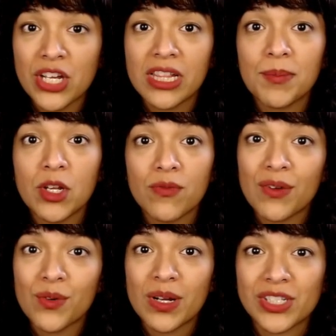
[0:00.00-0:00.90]
Let me know if you have
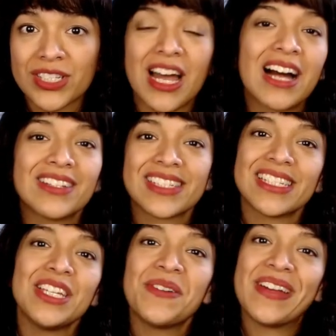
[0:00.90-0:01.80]
any questions. I'll
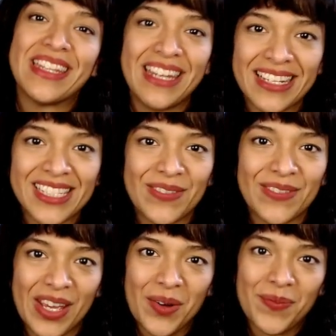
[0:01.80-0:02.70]
see you in the next video.